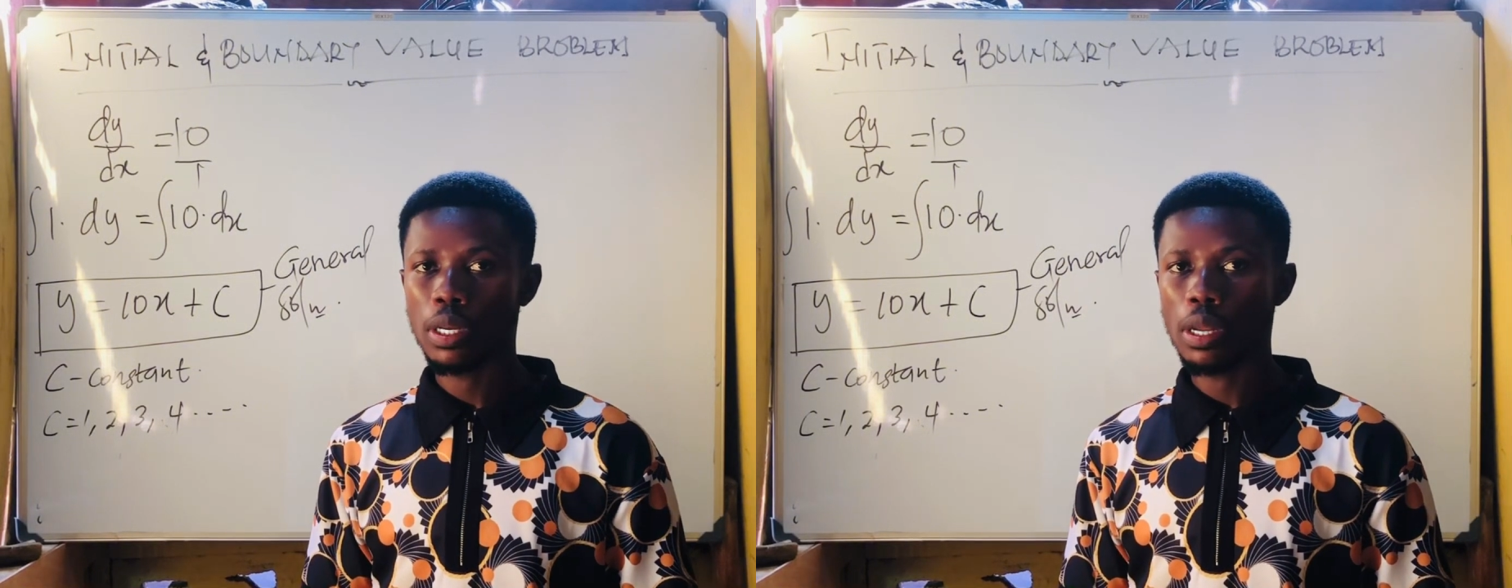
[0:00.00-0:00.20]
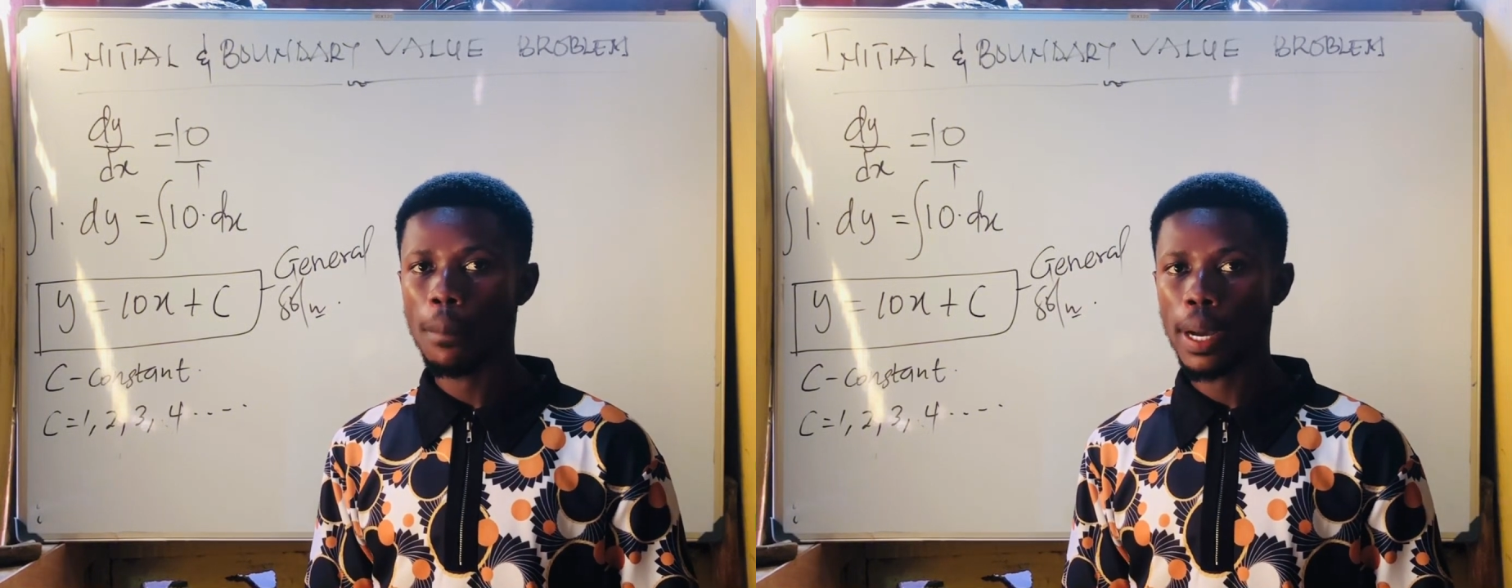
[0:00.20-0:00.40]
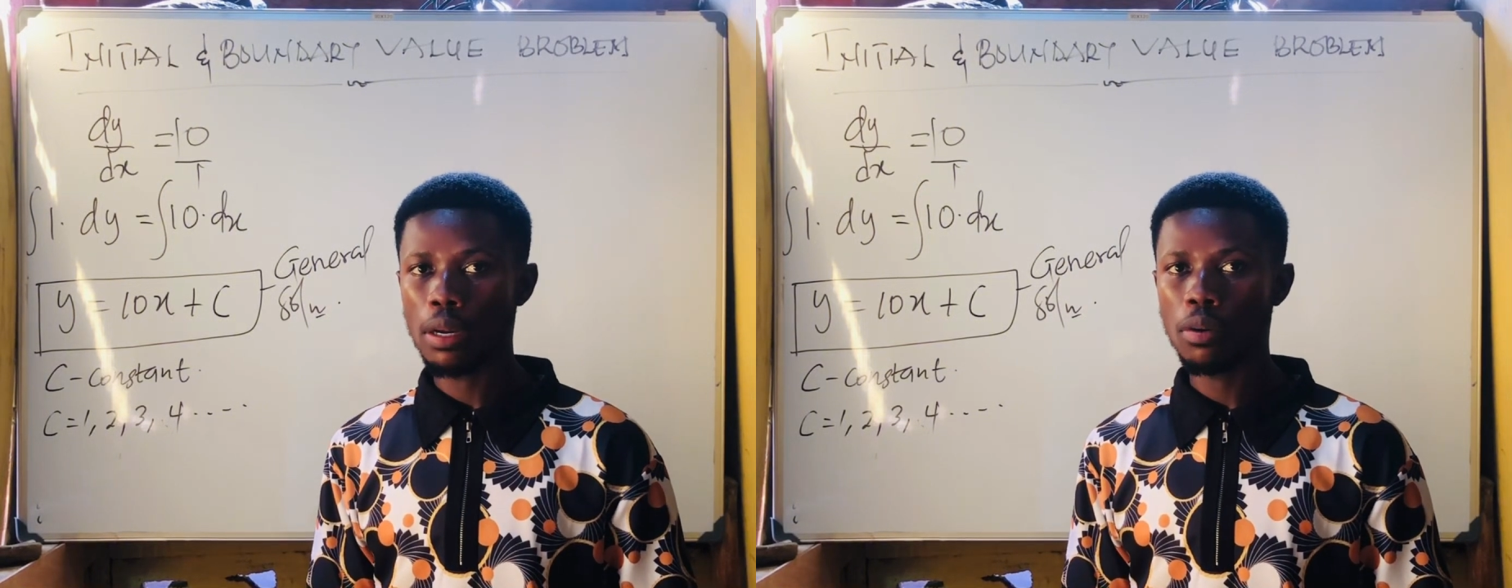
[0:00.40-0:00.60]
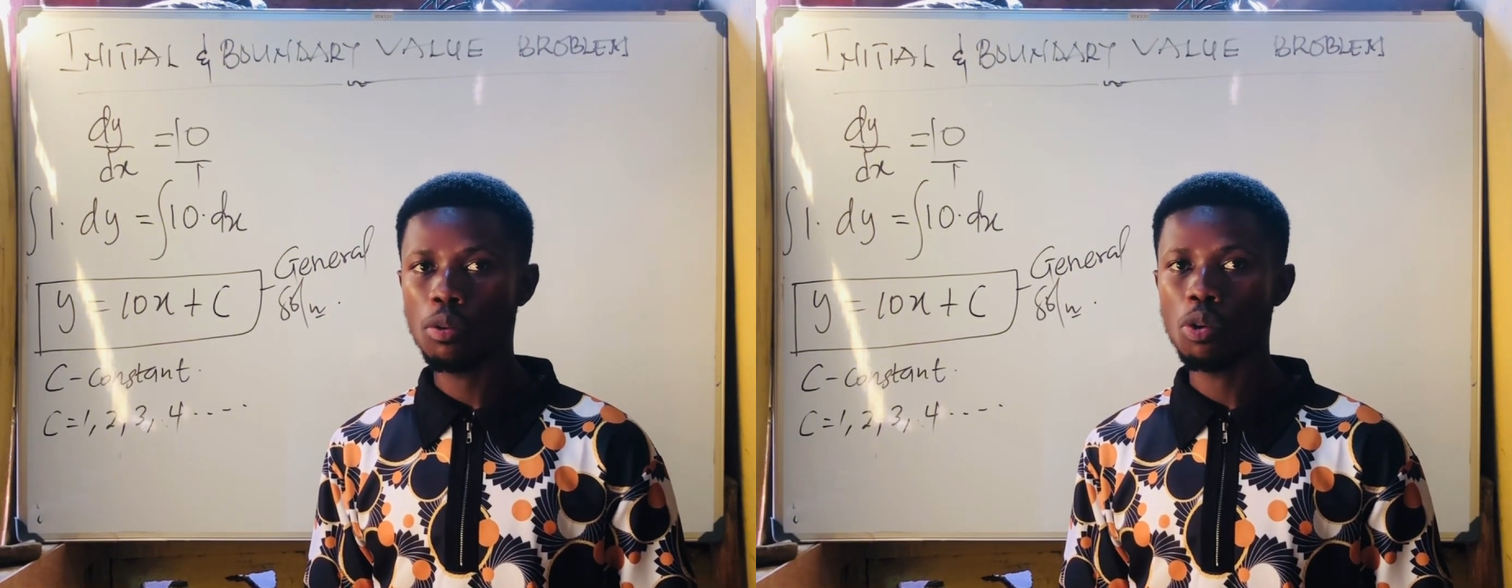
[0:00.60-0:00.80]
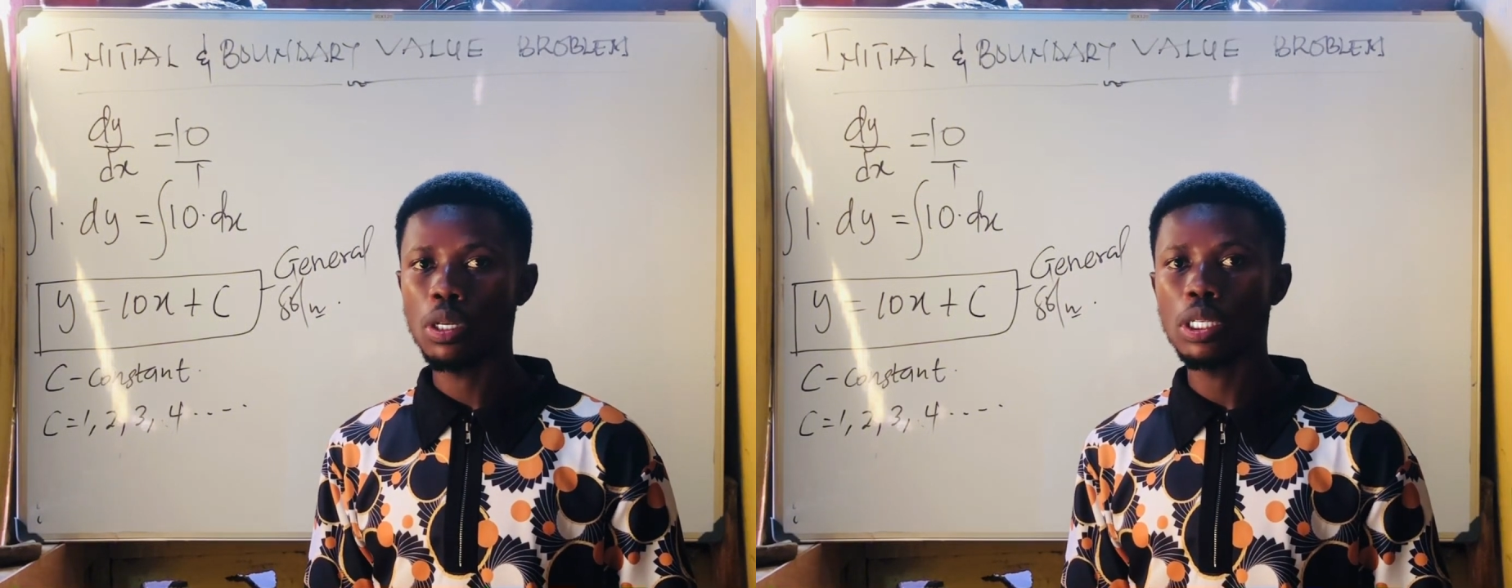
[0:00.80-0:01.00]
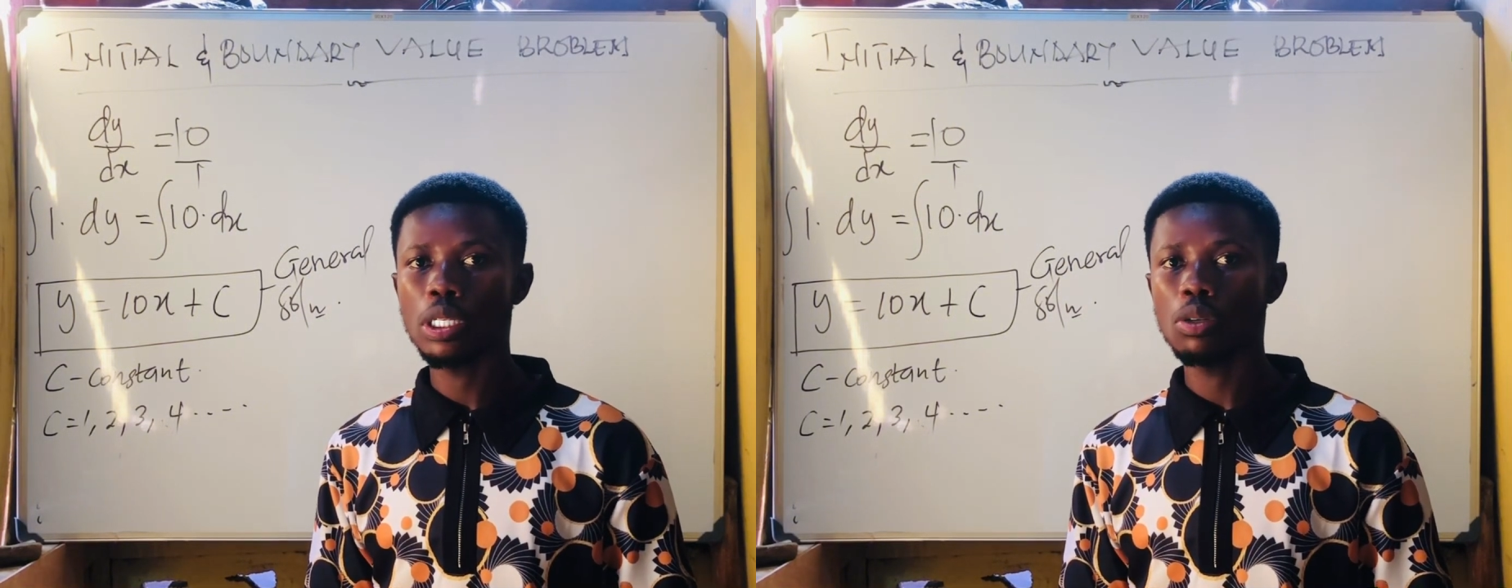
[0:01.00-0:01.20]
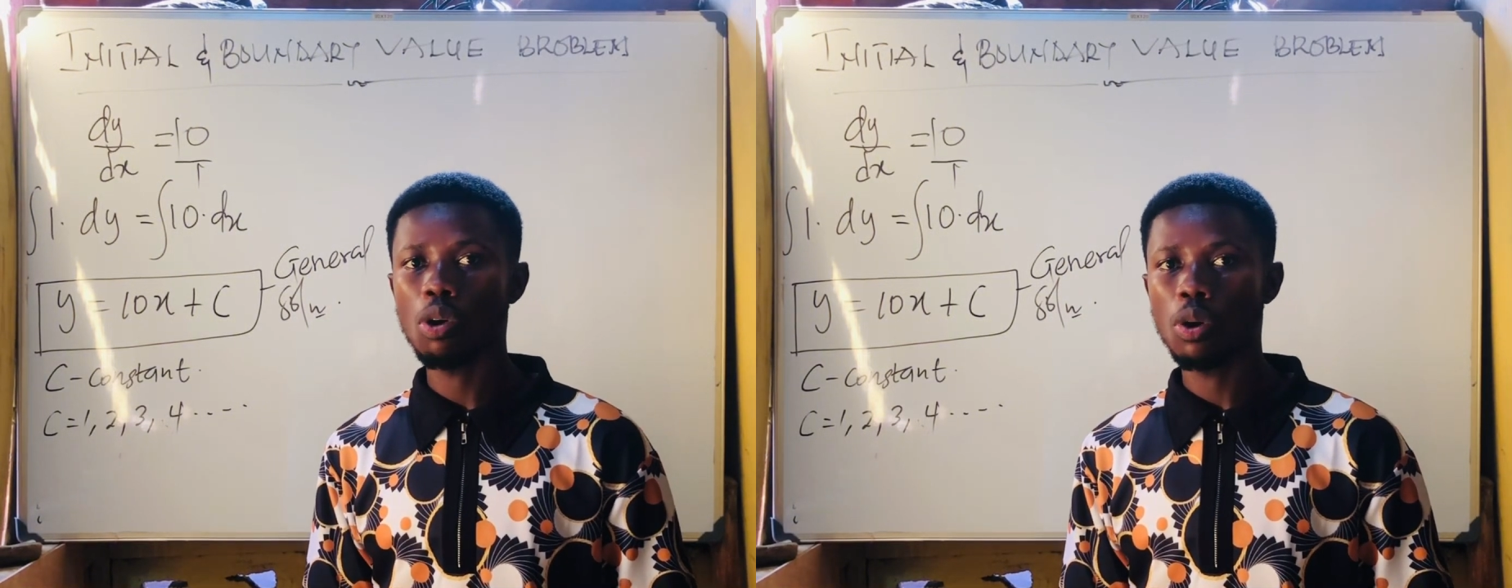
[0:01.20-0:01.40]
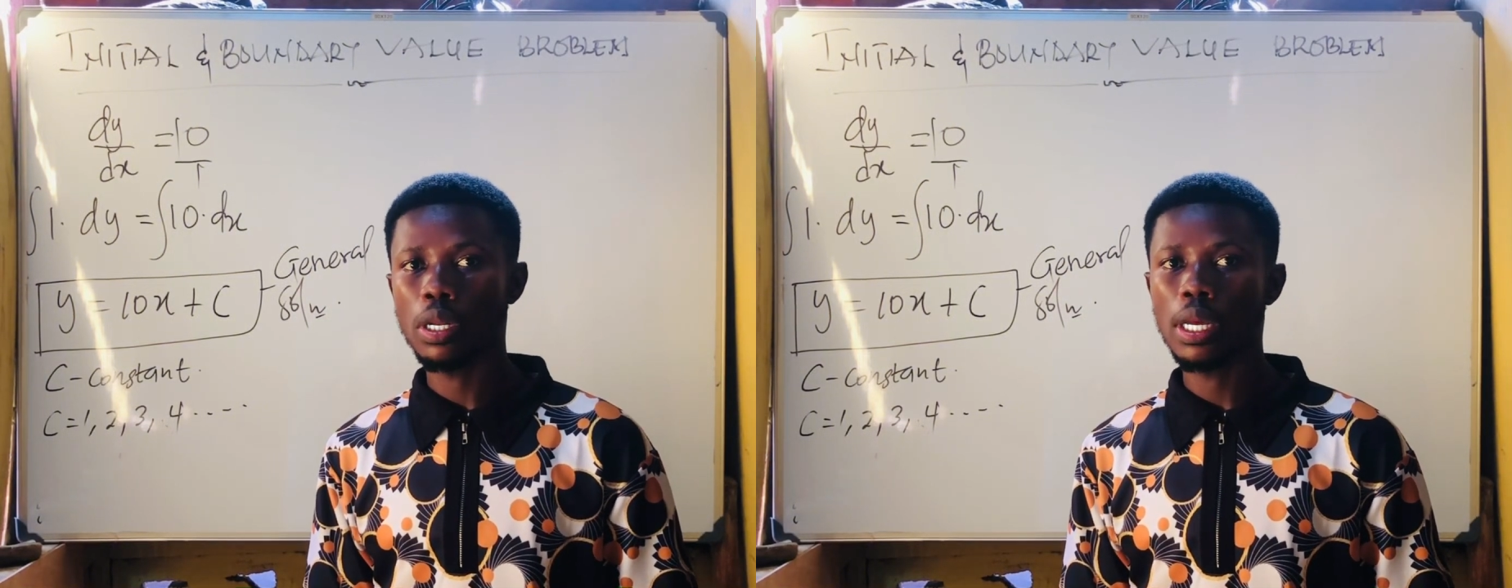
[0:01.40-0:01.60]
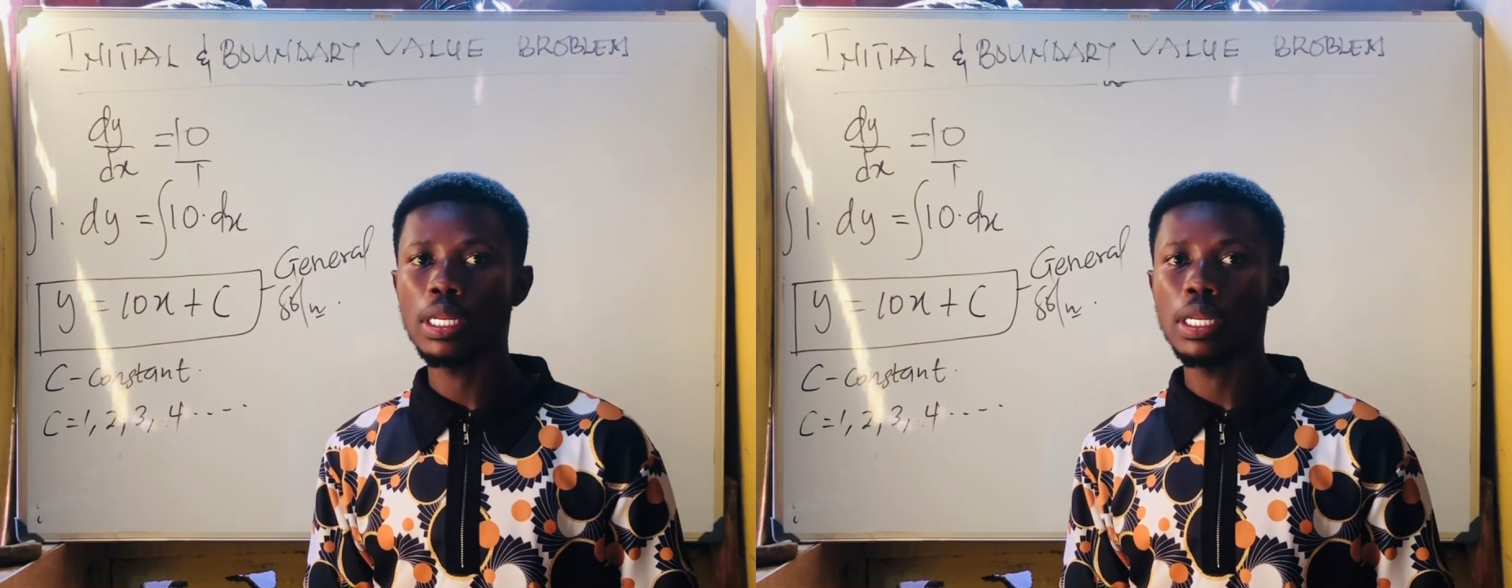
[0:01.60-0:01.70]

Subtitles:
The boundary condition or the